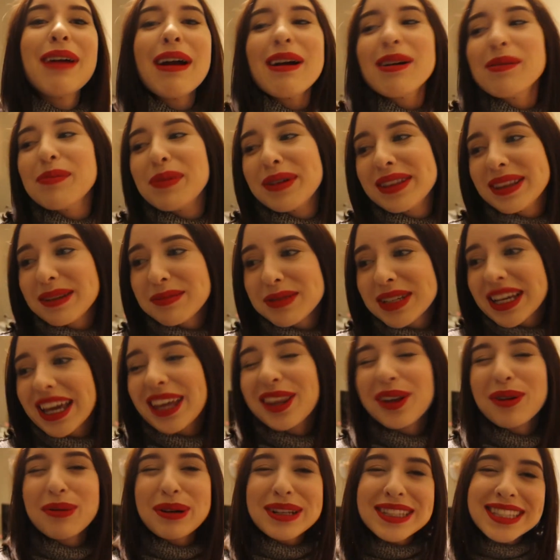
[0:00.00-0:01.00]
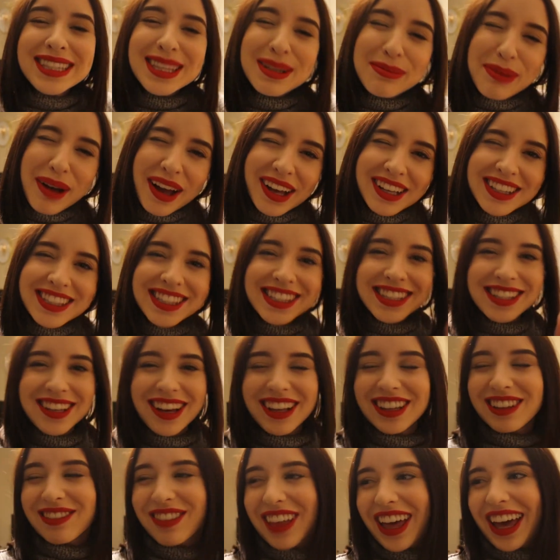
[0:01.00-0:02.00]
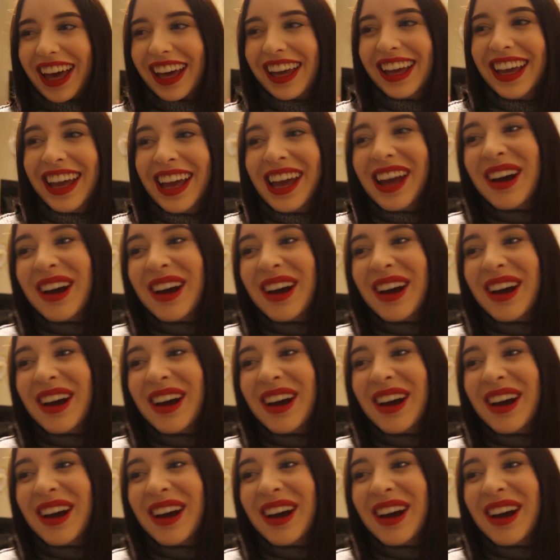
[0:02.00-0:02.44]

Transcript: how I put them together, what's in the boxes, all of that.